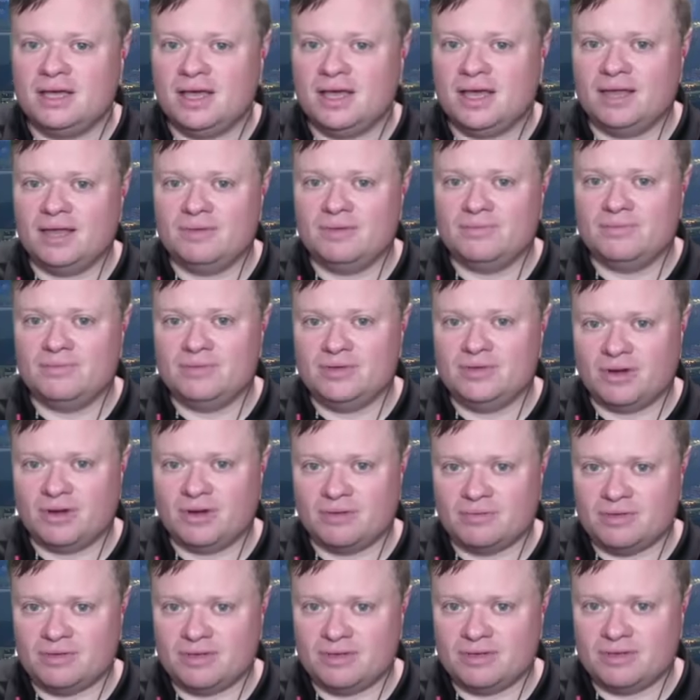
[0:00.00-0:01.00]
and you
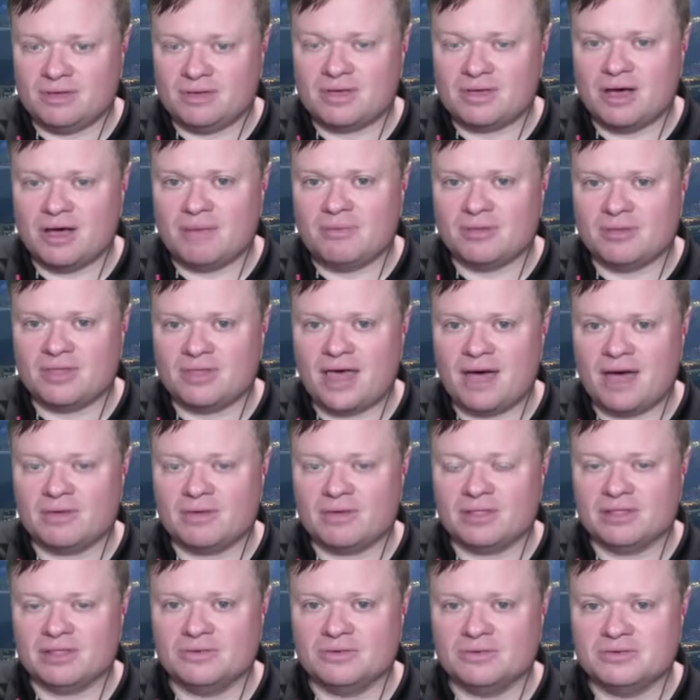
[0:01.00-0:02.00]
know you, you couple that
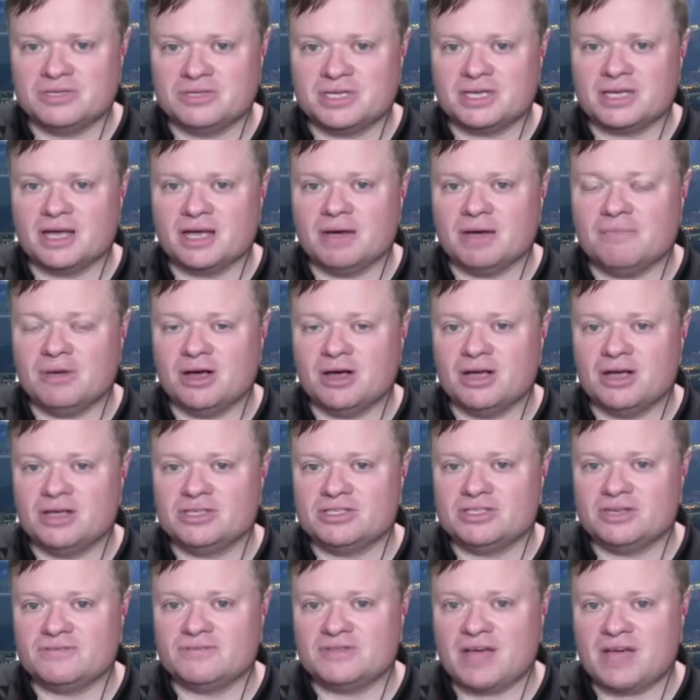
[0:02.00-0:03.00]
with losing a
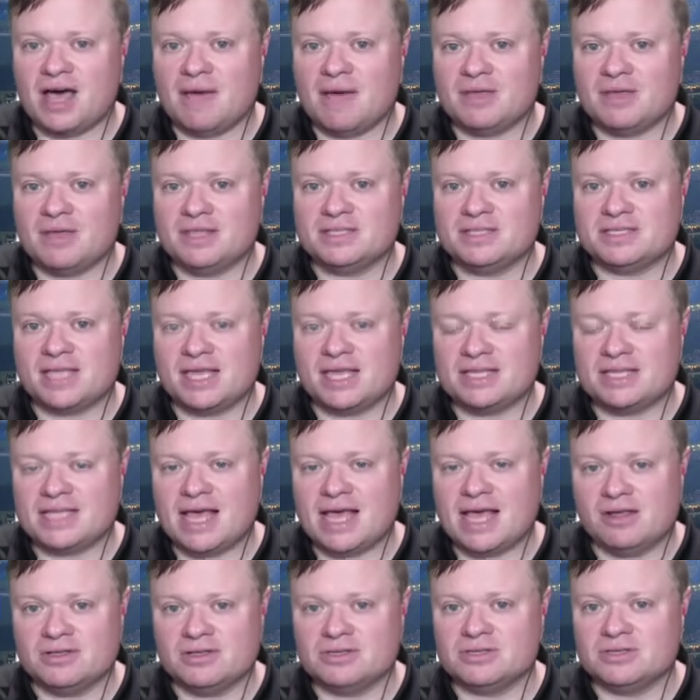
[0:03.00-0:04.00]
bunch of top in-state
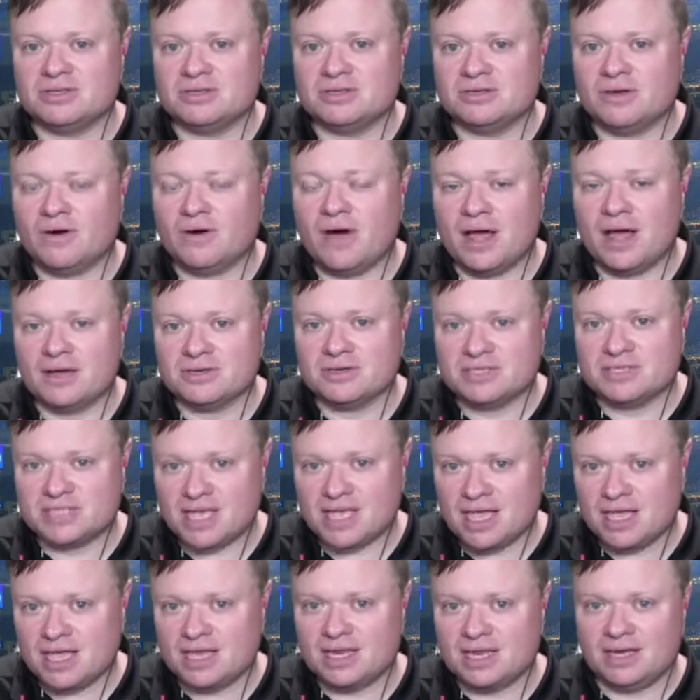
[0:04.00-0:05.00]
talent to Ohio
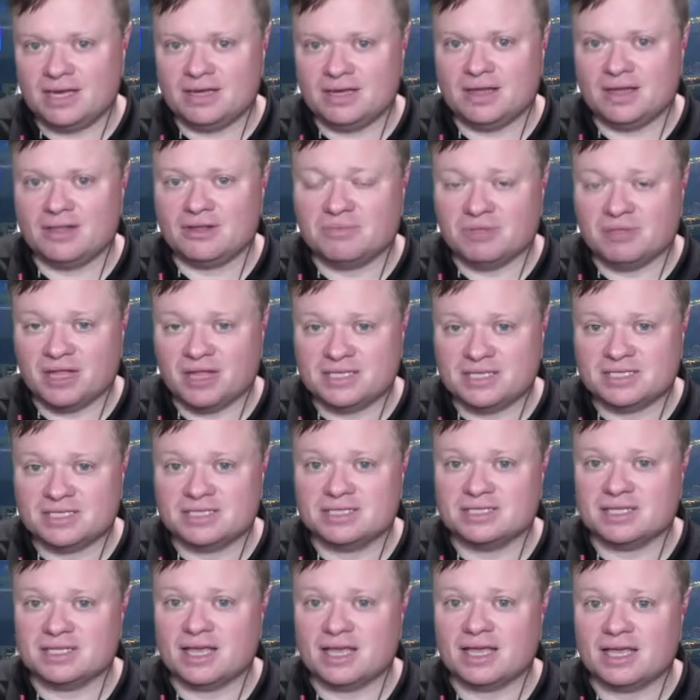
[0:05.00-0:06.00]
State and other
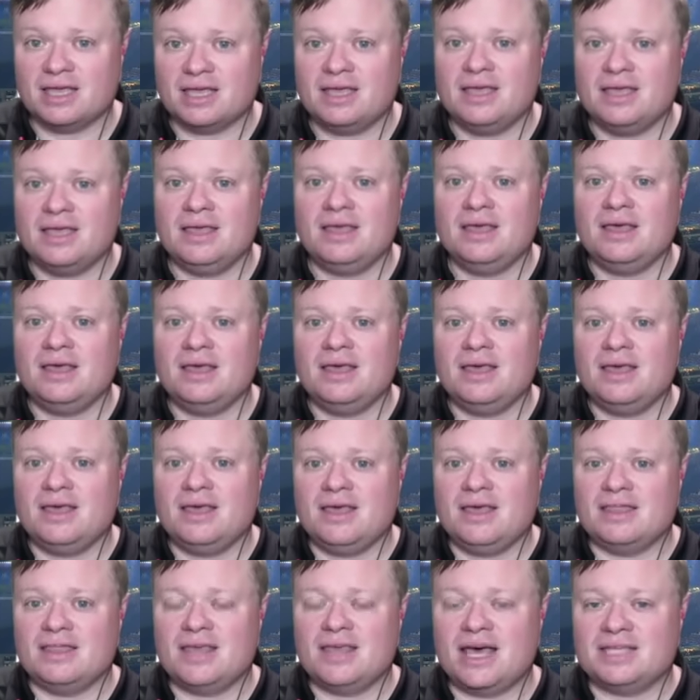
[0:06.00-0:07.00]
places. Like
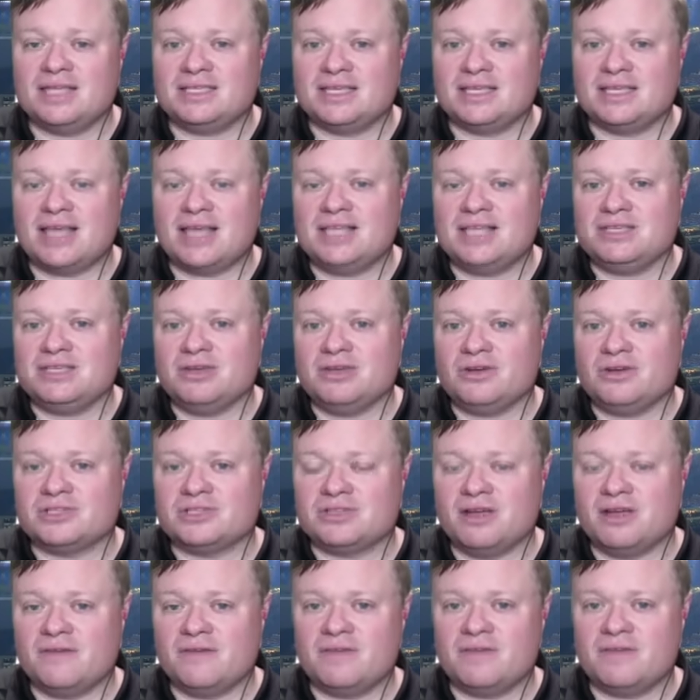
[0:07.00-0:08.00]
that's that's all
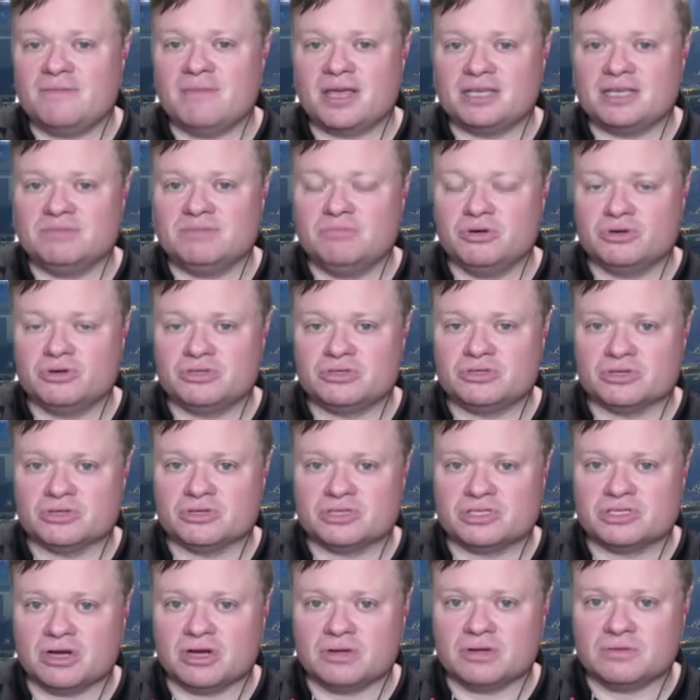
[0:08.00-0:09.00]
stuff that makes
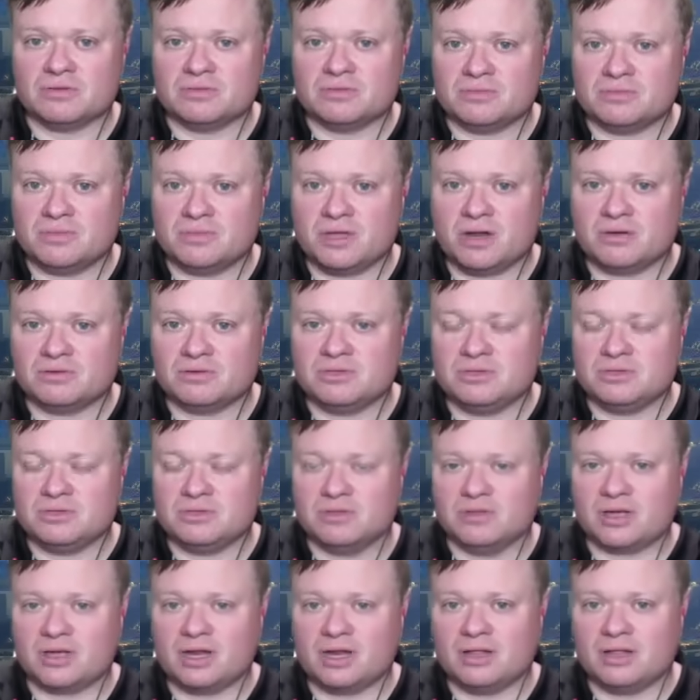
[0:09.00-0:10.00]
boosters start you know
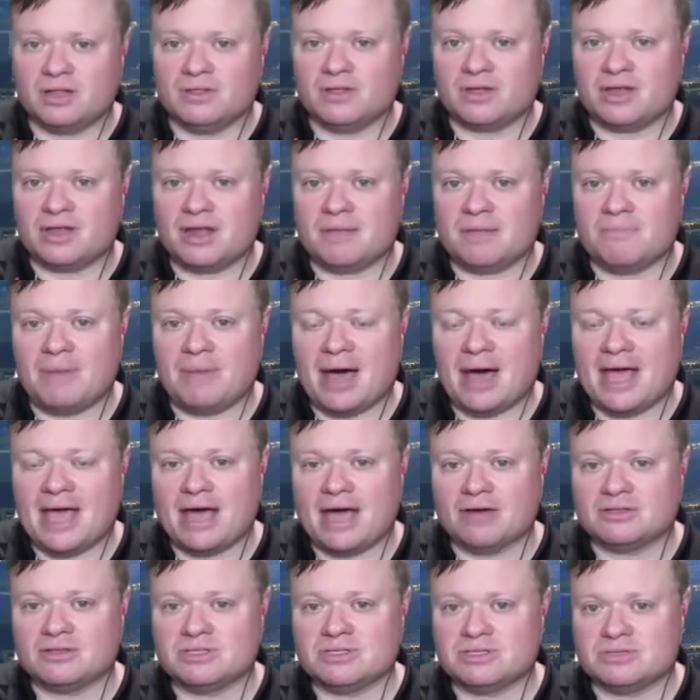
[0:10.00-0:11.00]
looking at looking at
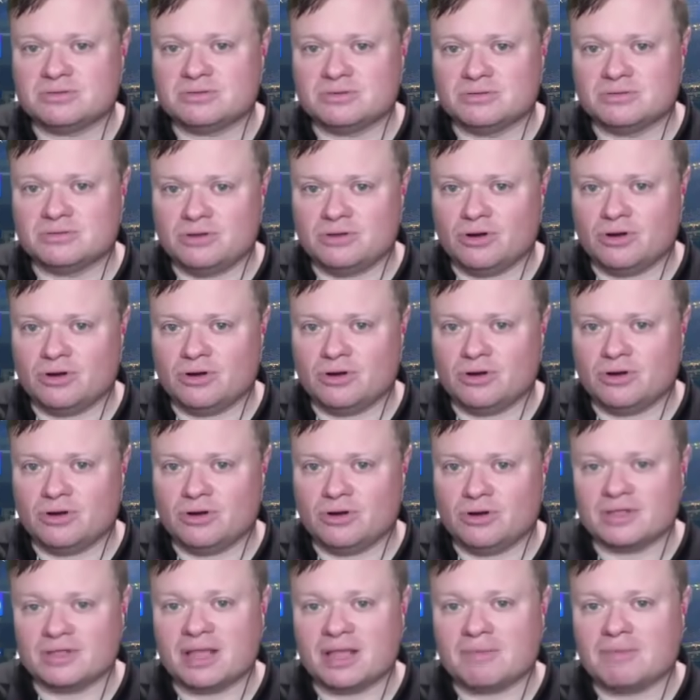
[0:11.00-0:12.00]
buyouts
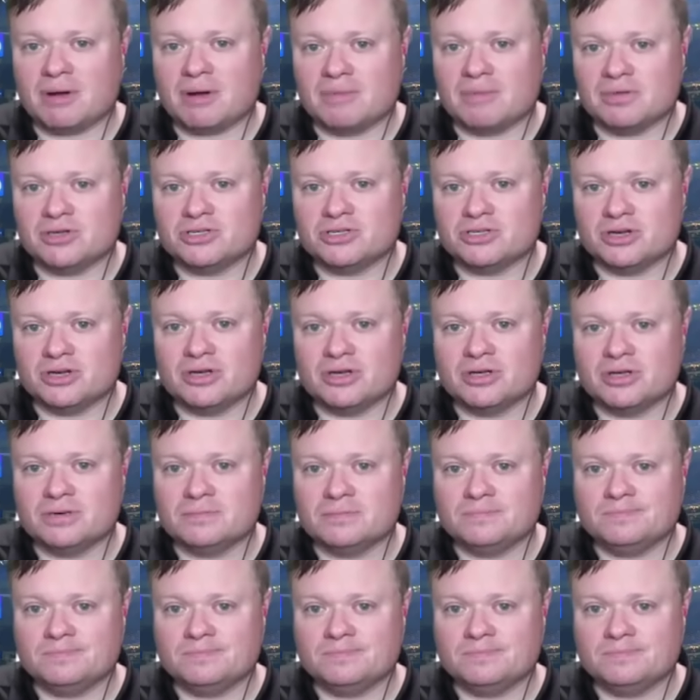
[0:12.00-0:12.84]
earlier than they probably should.